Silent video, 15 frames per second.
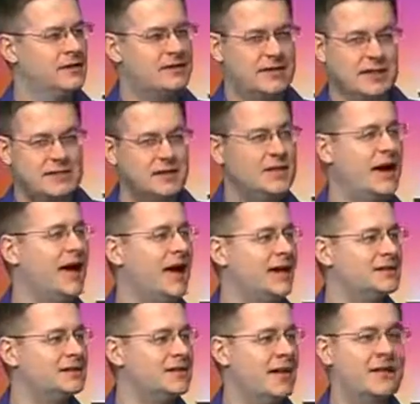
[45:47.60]
it says he
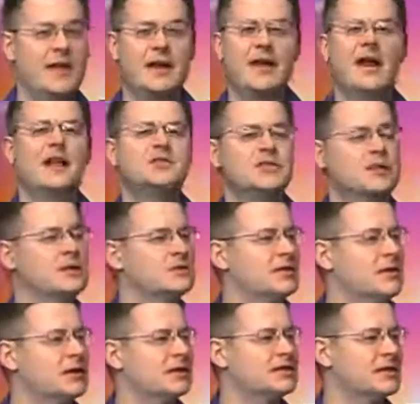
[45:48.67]
dies, and then an angel
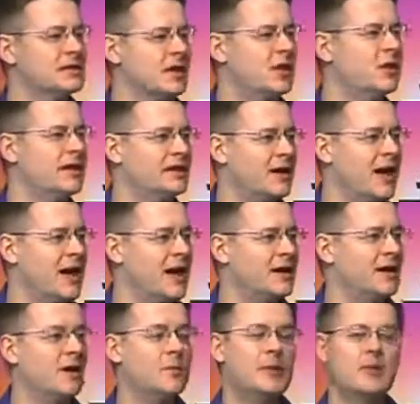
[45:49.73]
comes along and says, oh, he
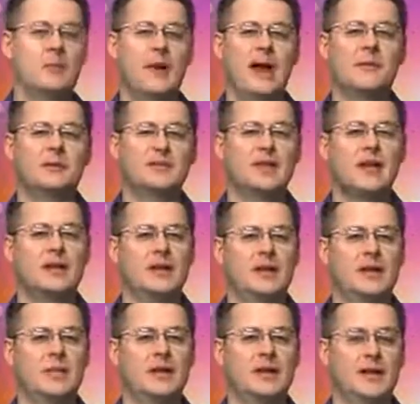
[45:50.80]
died, but the Bible's not
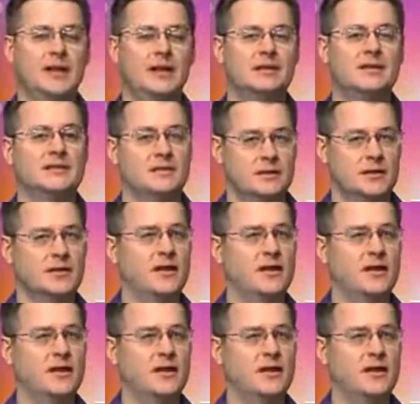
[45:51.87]
clear because,